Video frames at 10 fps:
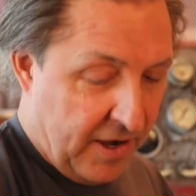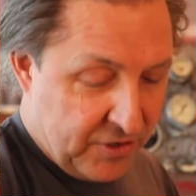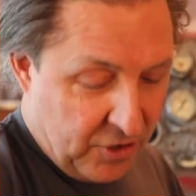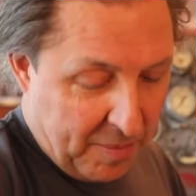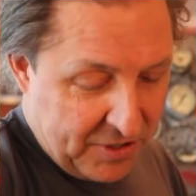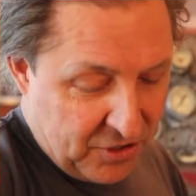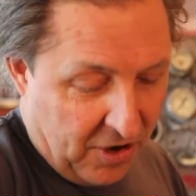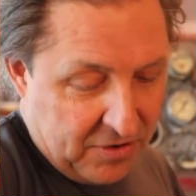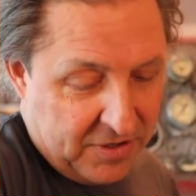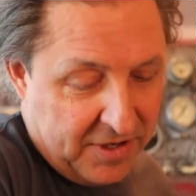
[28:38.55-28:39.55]
I sure hope I
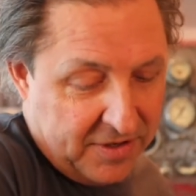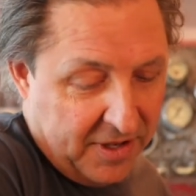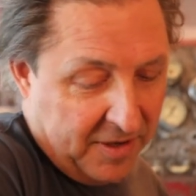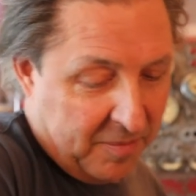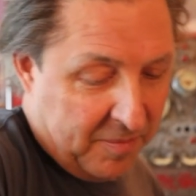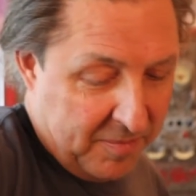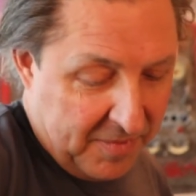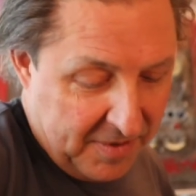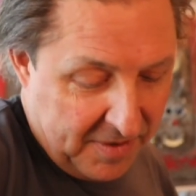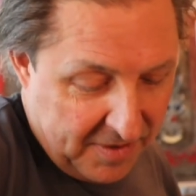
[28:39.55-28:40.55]
charged this thing.
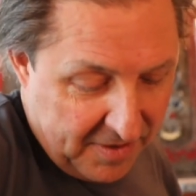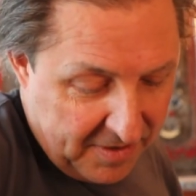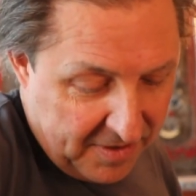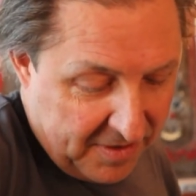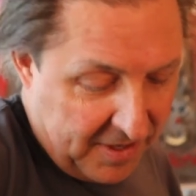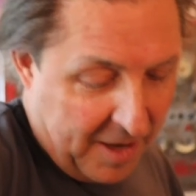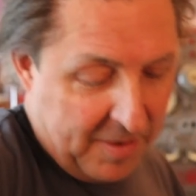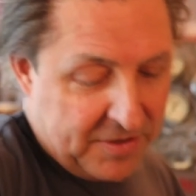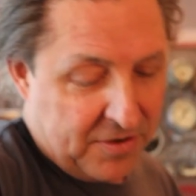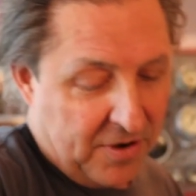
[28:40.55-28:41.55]
Yep,
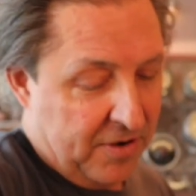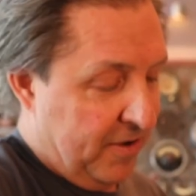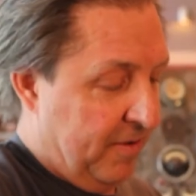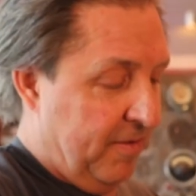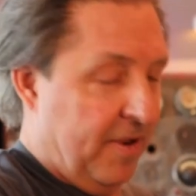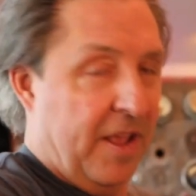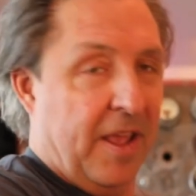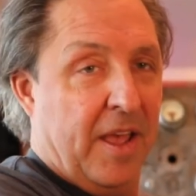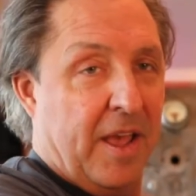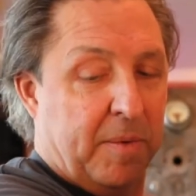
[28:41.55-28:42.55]
it's charged.
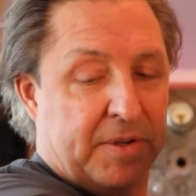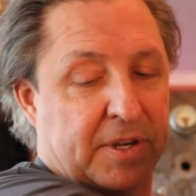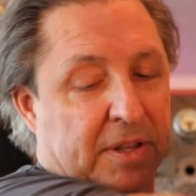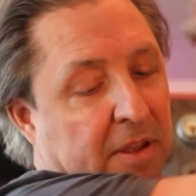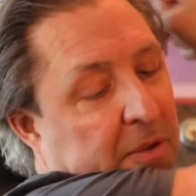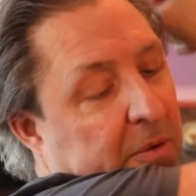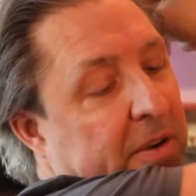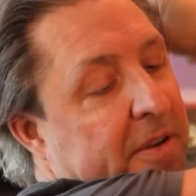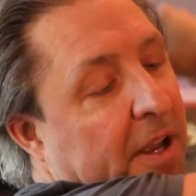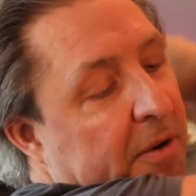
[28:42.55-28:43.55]
I'm going to stick the other
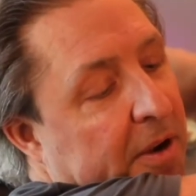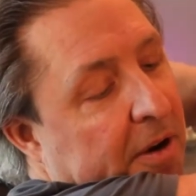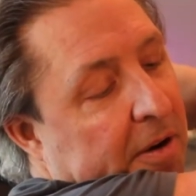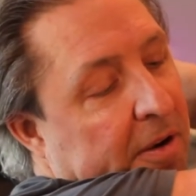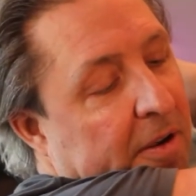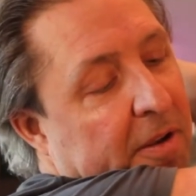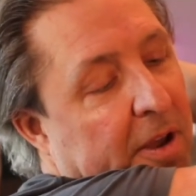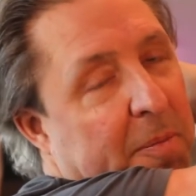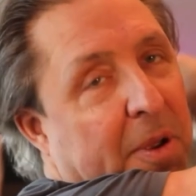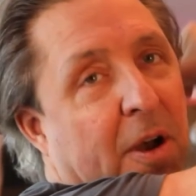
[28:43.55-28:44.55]
one down here
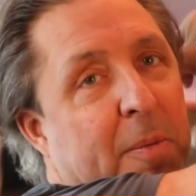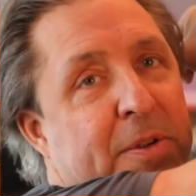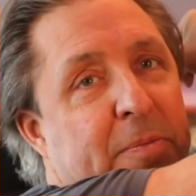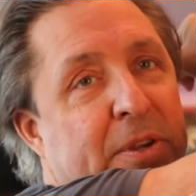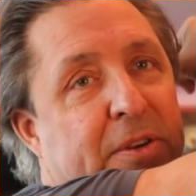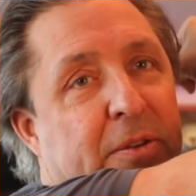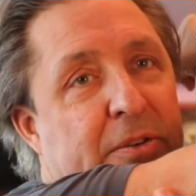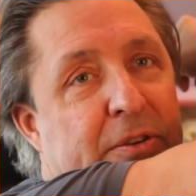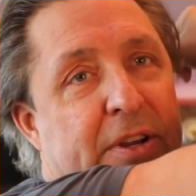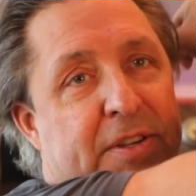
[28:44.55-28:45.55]
on my almost muscular
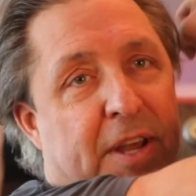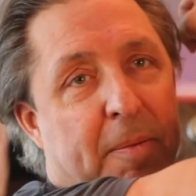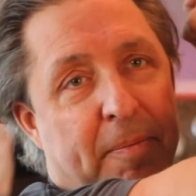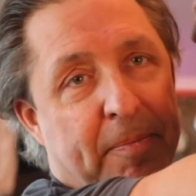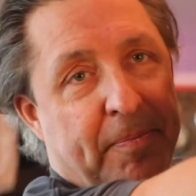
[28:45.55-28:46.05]
tricep.